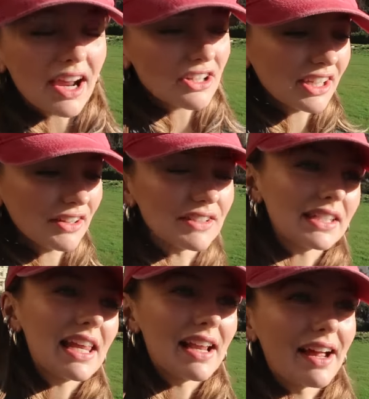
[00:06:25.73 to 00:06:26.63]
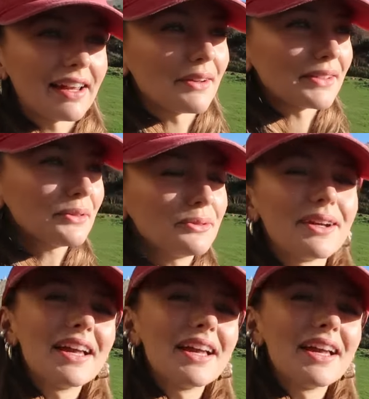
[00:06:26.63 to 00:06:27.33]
I actually gave it to Eli, and I was like, oh,